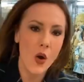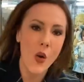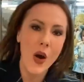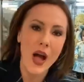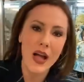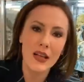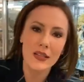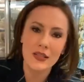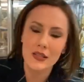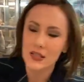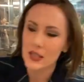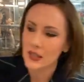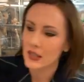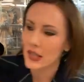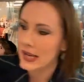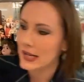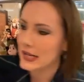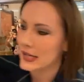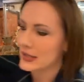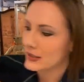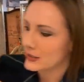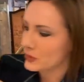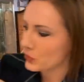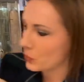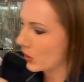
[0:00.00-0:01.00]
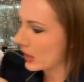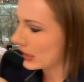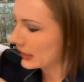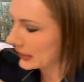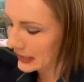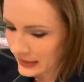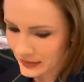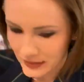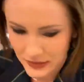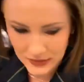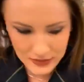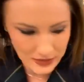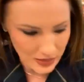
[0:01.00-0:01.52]
ask the ladies what
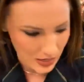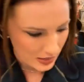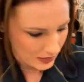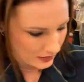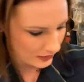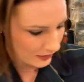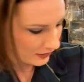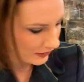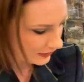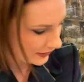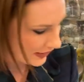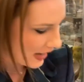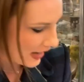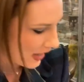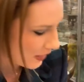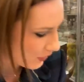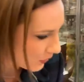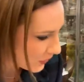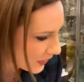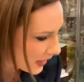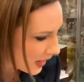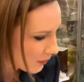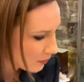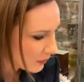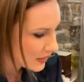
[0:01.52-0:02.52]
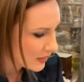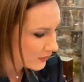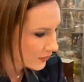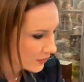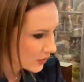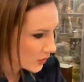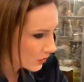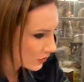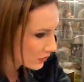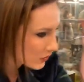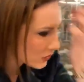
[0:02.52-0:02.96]
needs done. Katharine, how many viewers